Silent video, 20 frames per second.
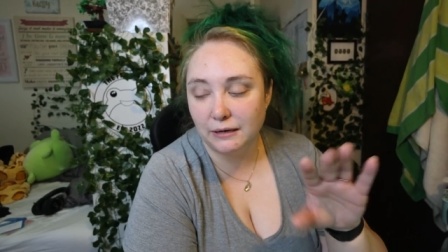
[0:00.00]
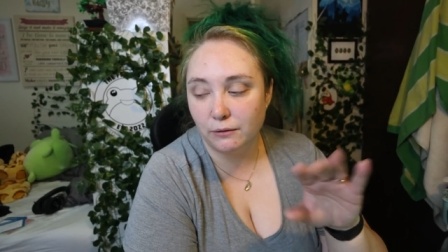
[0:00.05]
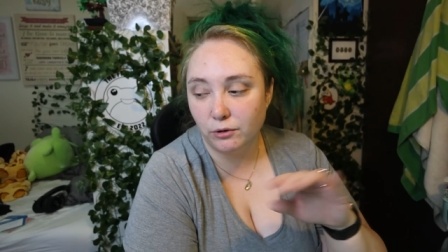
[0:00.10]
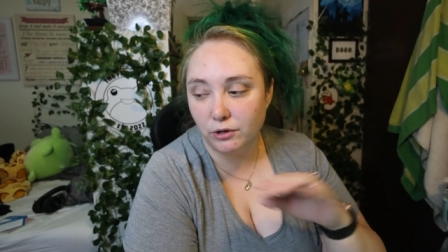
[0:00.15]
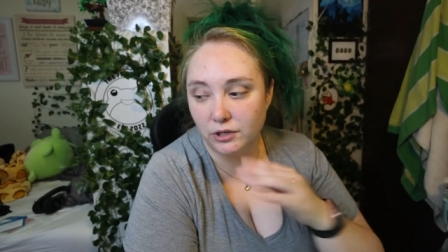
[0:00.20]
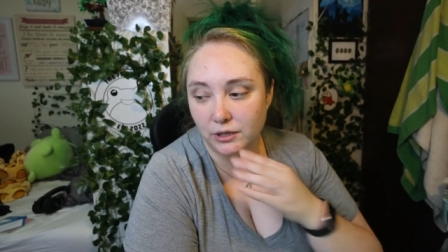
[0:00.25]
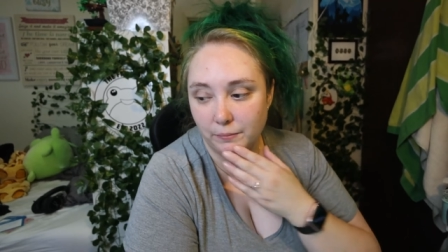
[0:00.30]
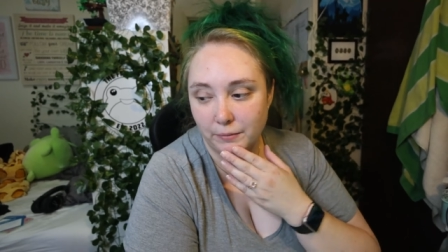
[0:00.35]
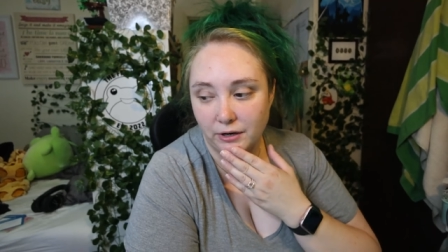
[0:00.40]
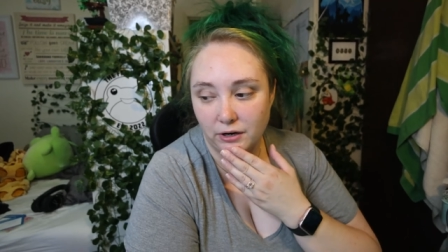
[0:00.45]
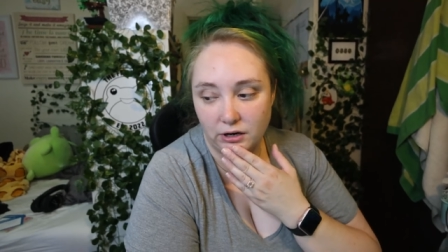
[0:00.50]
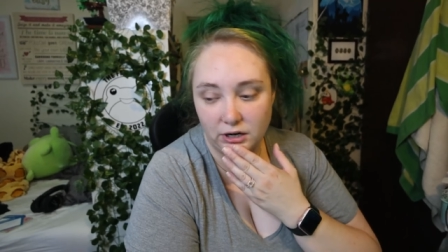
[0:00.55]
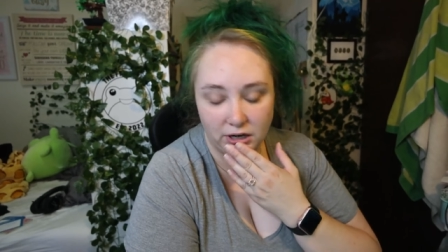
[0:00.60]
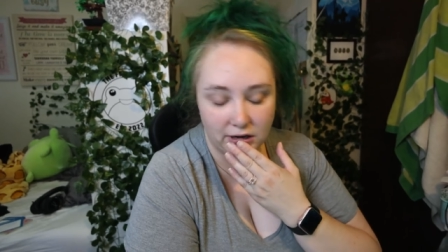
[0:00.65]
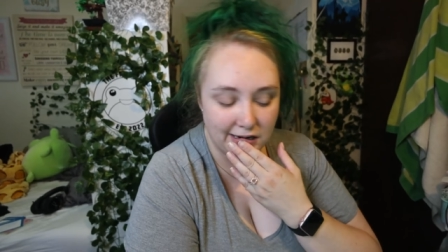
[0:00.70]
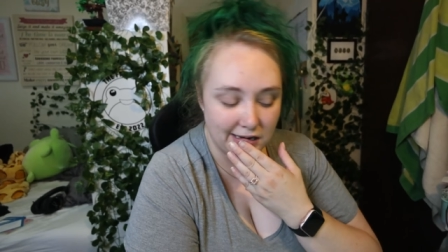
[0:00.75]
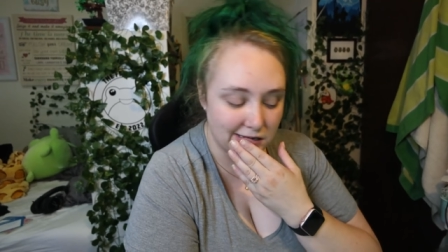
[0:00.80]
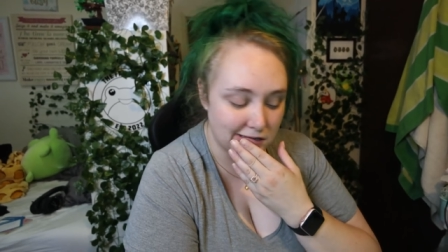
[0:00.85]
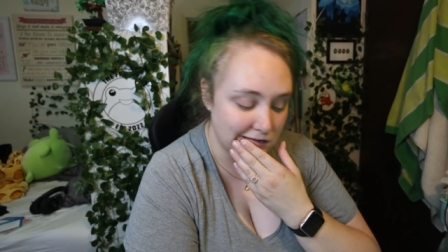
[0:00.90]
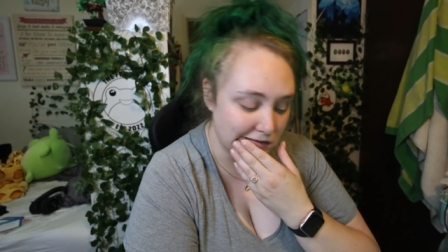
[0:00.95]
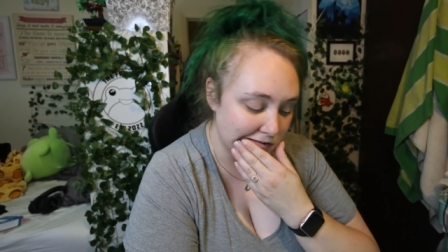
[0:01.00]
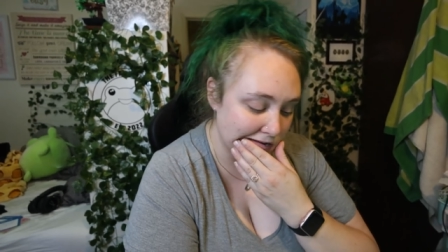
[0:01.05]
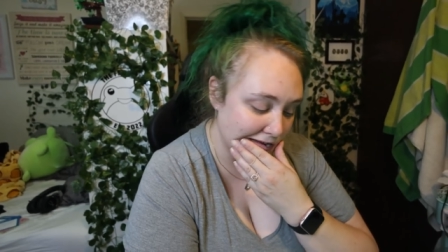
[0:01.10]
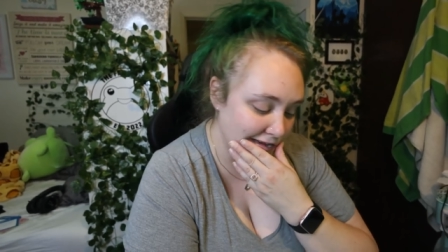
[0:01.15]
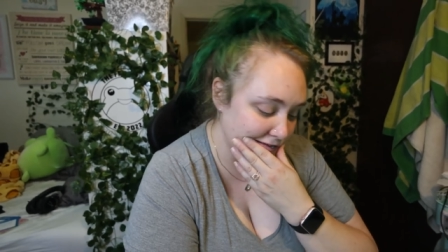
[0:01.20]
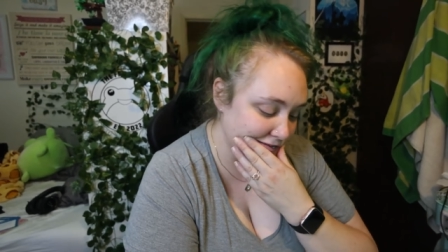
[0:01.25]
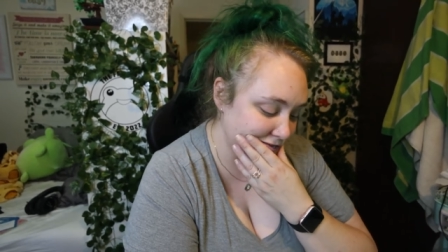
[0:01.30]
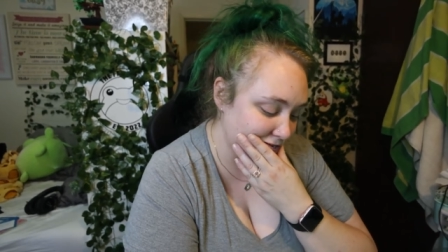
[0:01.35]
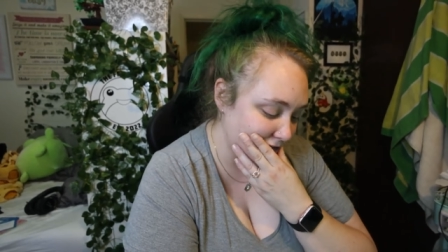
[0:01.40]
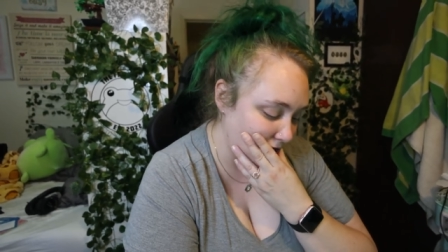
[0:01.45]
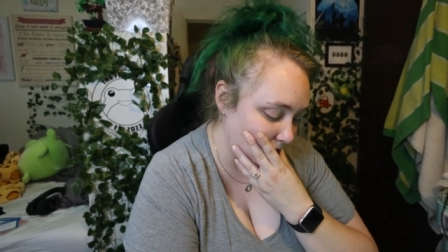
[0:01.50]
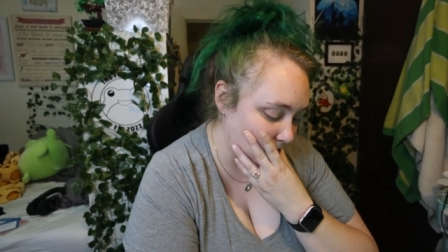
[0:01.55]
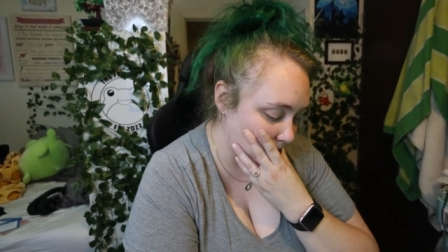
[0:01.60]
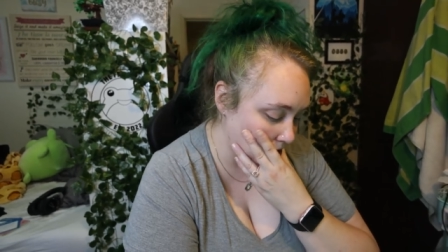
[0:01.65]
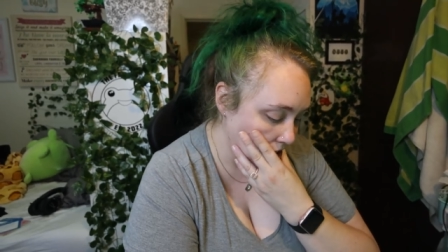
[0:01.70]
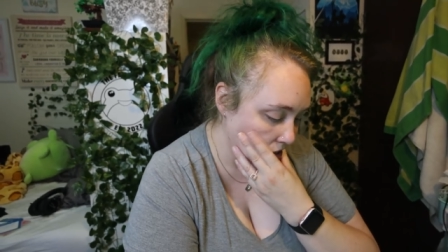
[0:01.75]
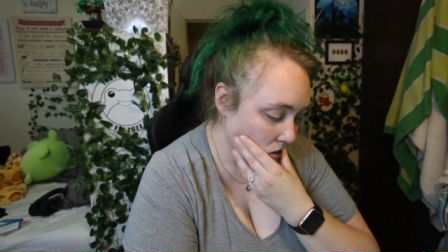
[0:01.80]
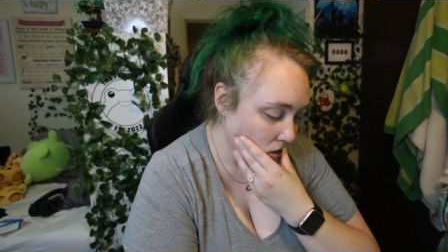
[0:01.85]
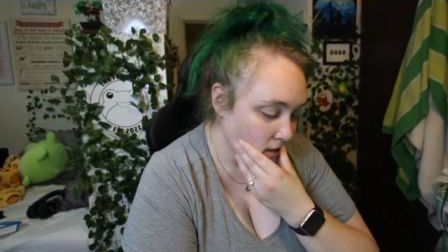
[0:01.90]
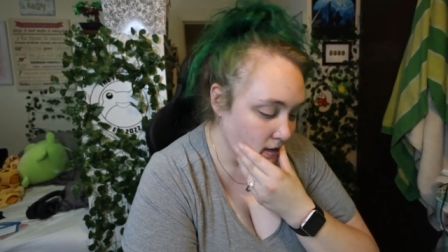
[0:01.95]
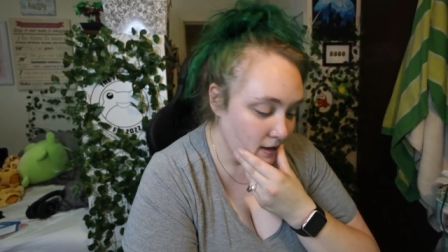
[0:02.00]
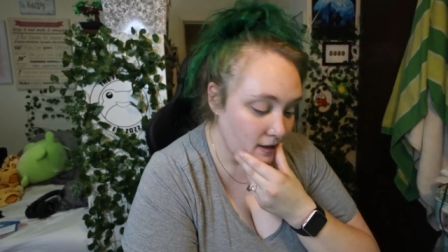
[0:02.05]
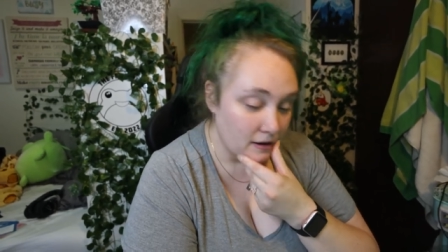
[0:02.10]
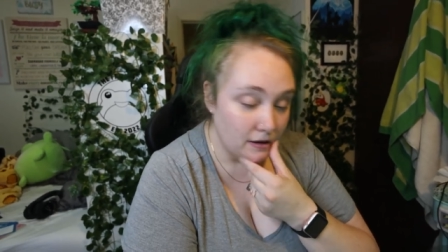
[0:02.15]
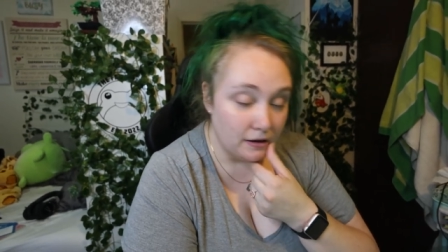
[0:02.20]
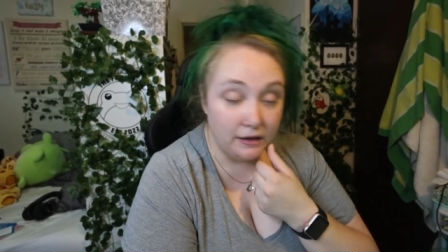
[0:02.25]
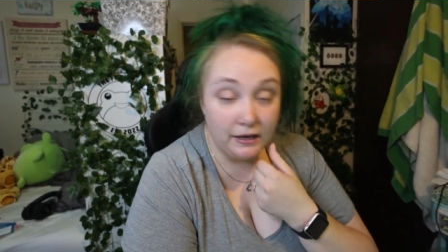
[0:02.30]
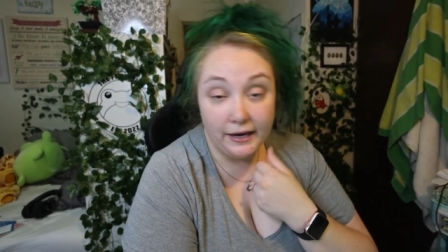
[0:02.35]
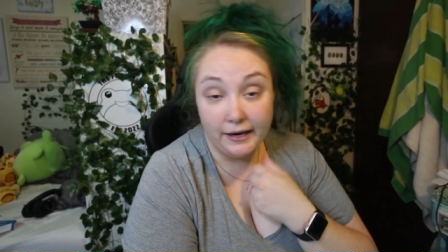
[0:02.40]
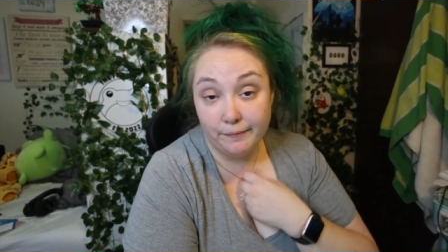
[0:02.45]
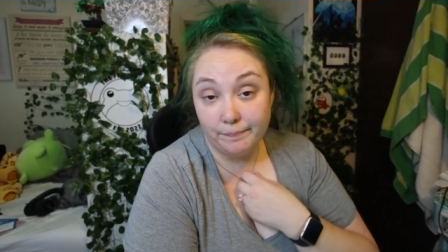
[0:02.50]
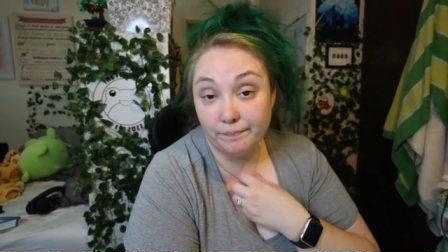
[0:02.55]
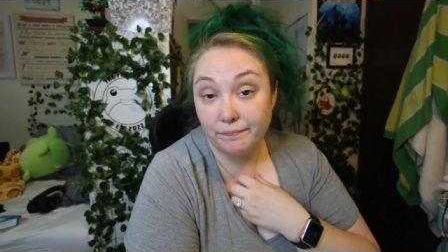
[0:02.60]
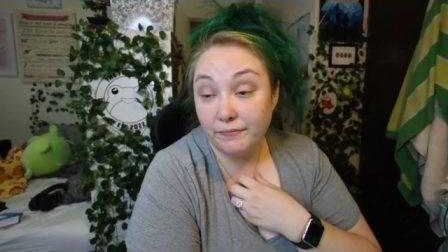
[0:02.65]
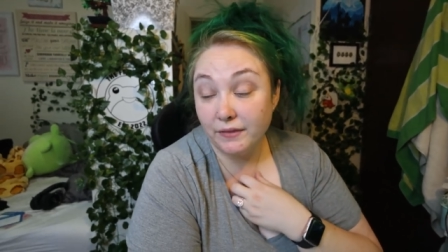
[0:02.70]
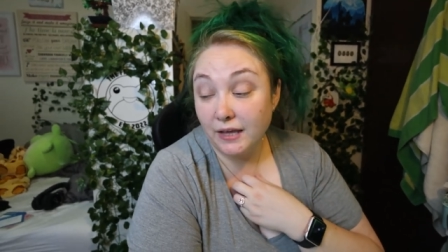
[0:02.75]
I worked a bit on it yesterday, so yeah.